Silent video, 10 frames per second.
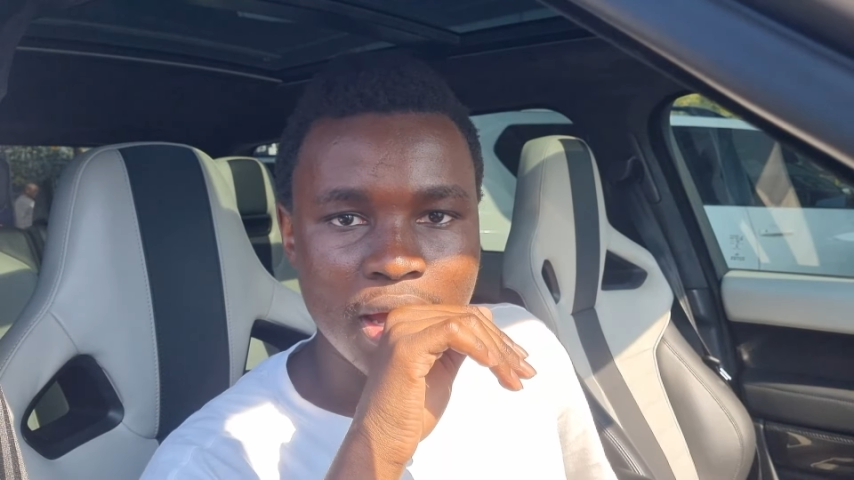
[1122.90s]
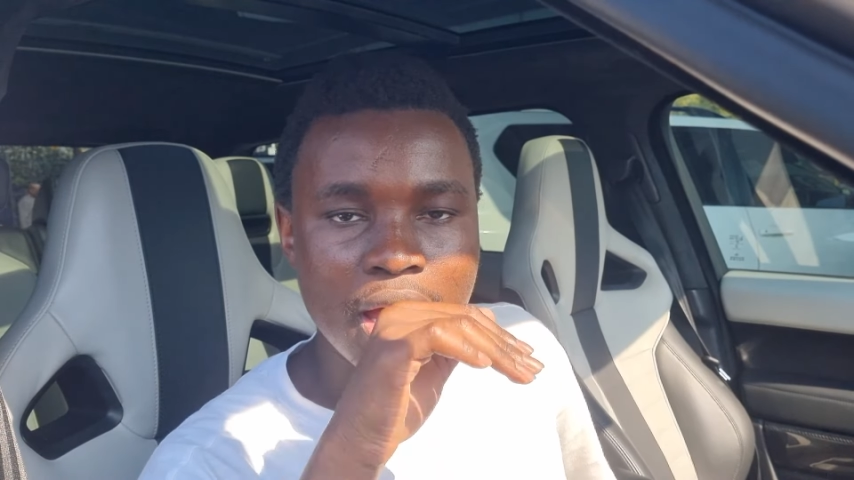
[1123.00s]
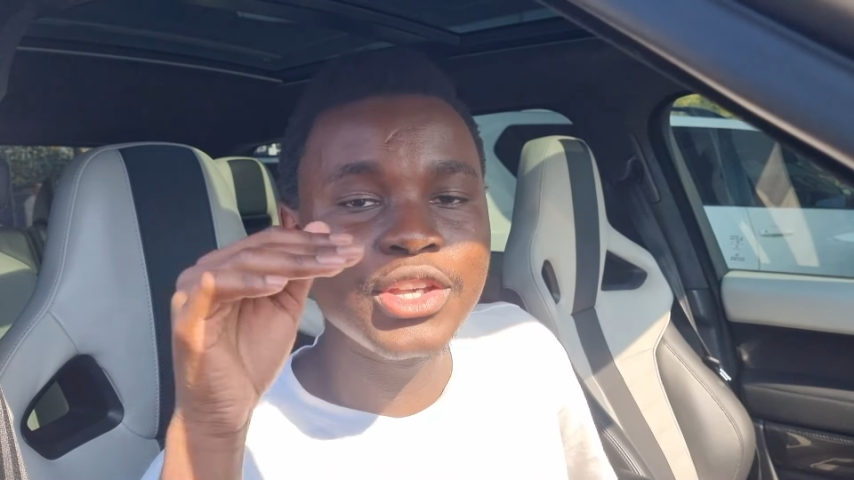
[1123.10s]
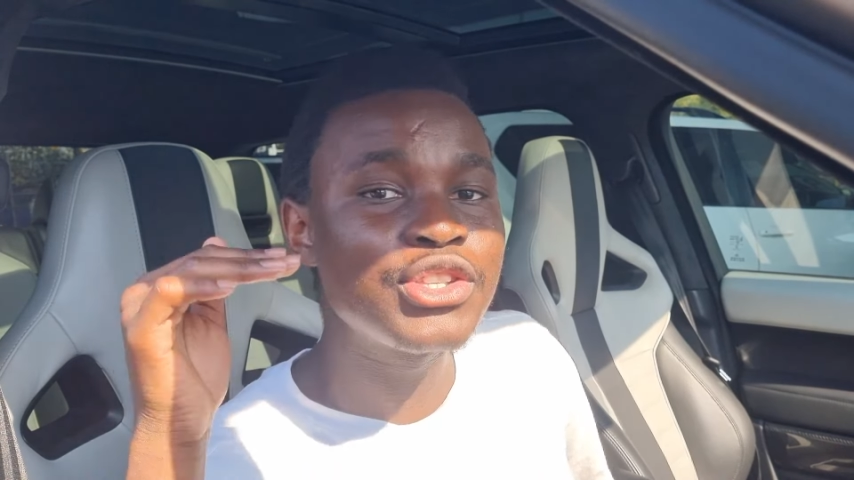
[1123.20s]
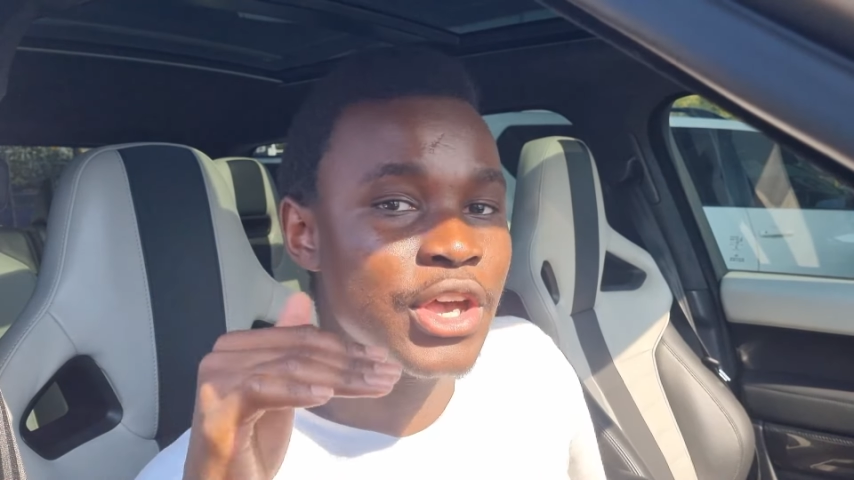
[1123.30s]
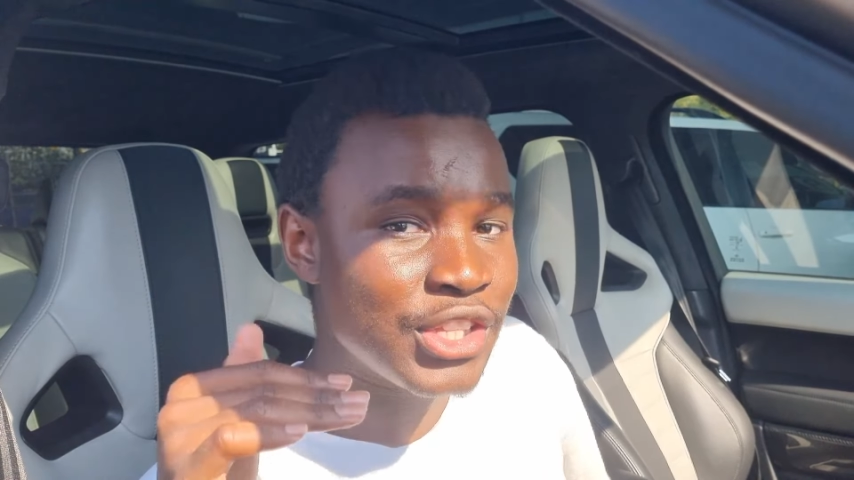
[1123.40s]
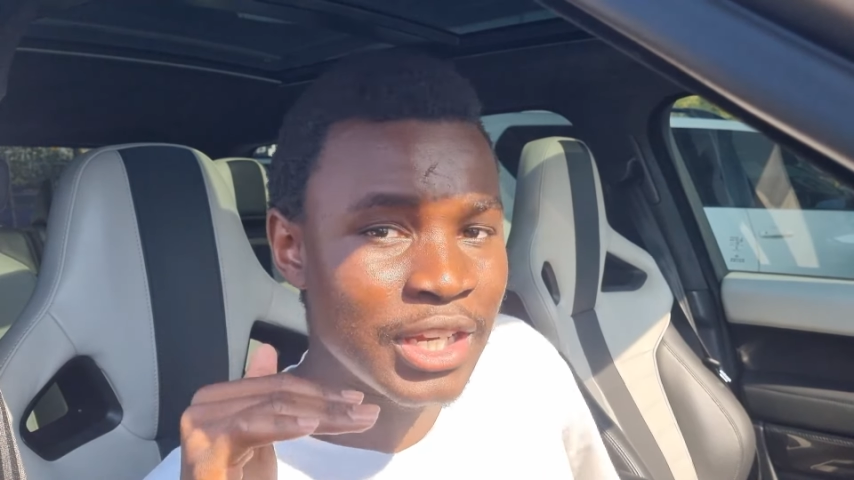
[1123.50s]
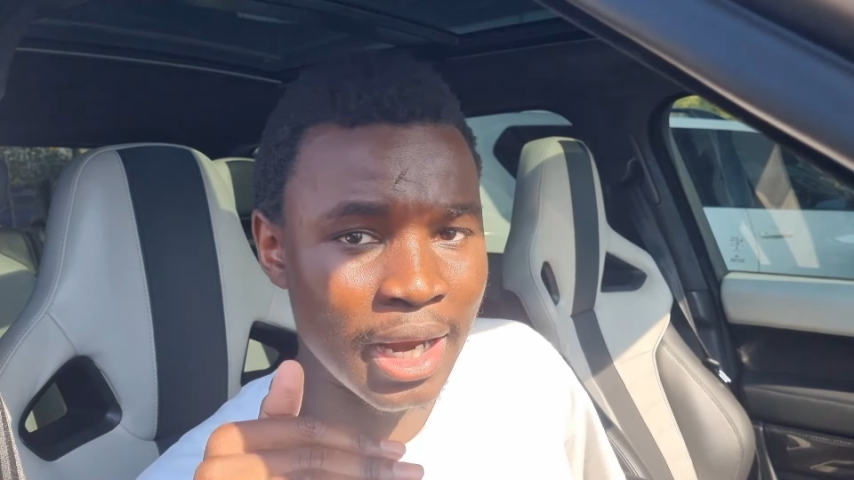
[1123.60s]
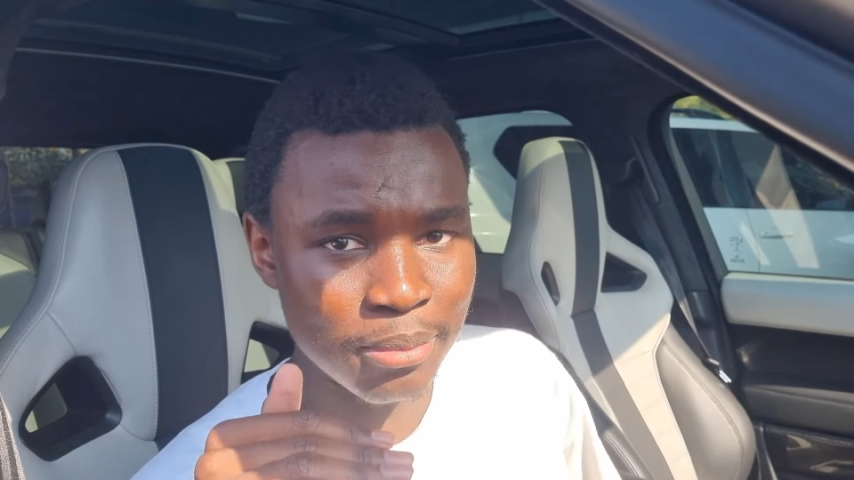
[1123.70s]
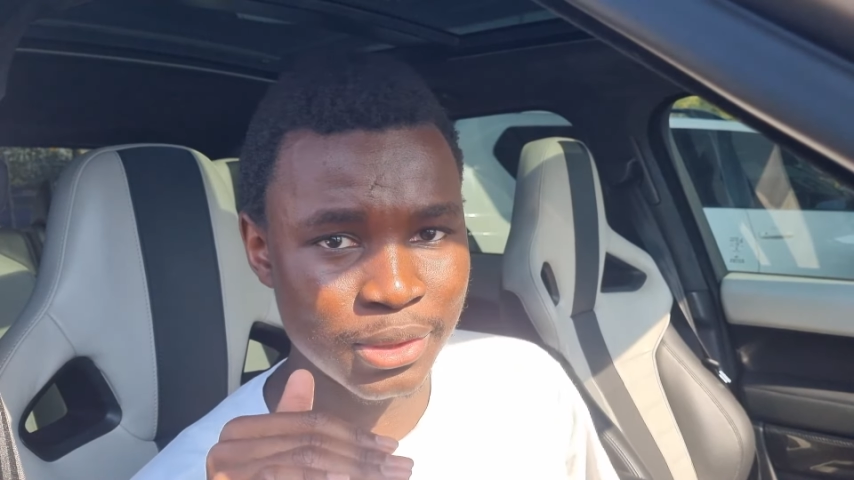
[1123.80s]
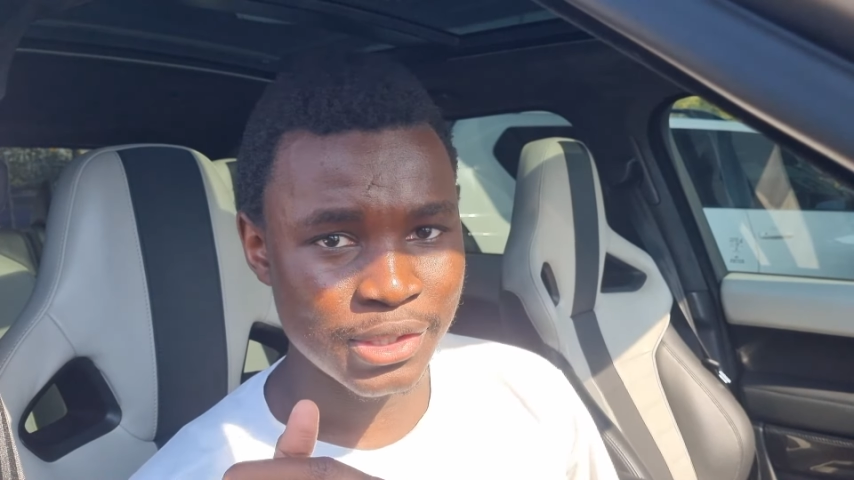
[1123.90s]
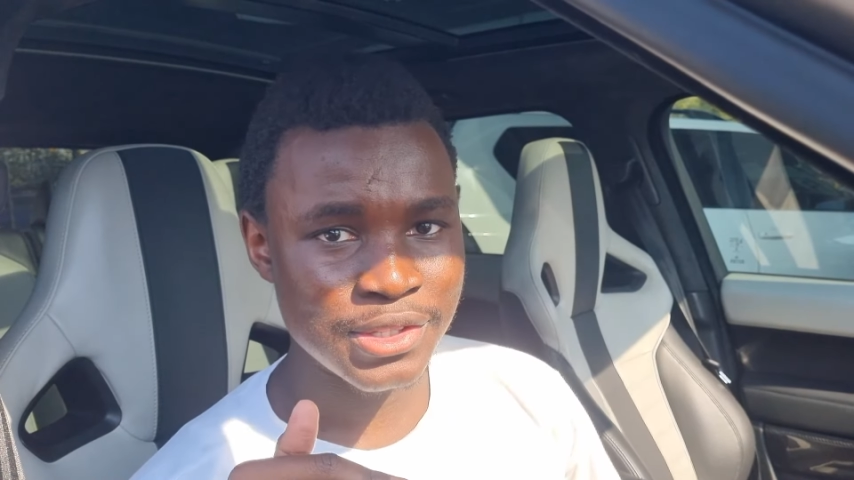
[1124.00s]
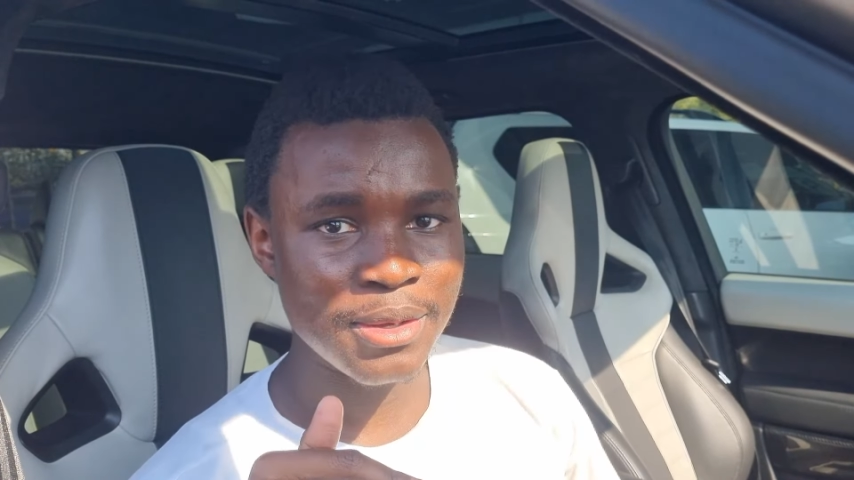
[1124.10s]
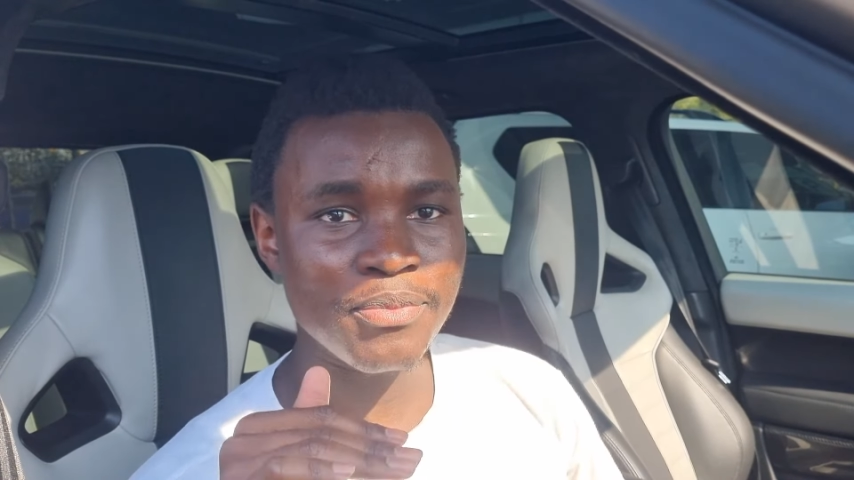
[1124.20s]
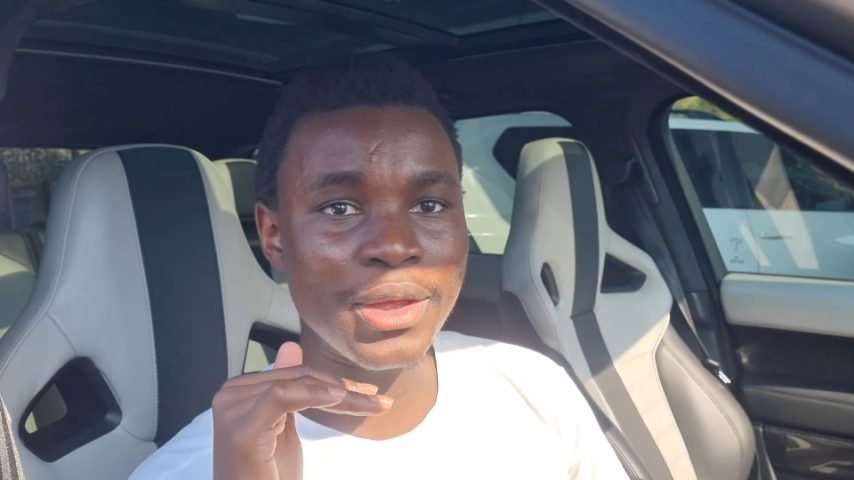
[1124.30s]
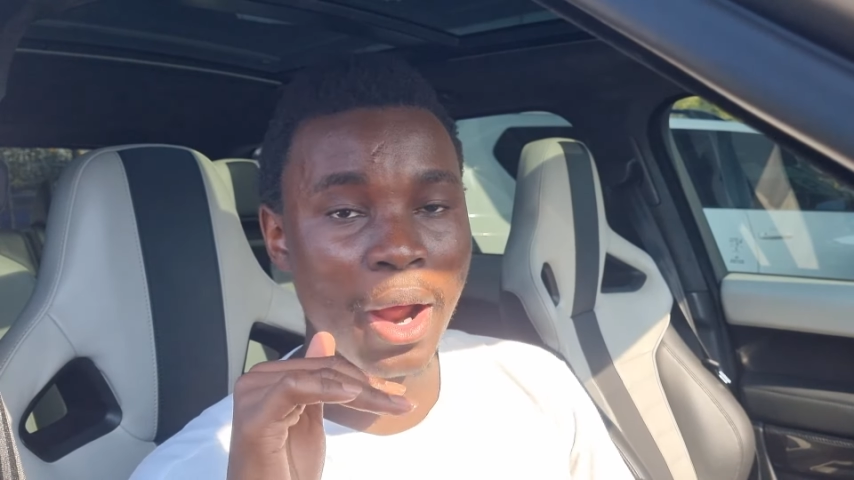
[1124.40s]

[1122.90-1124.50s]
certain numbers that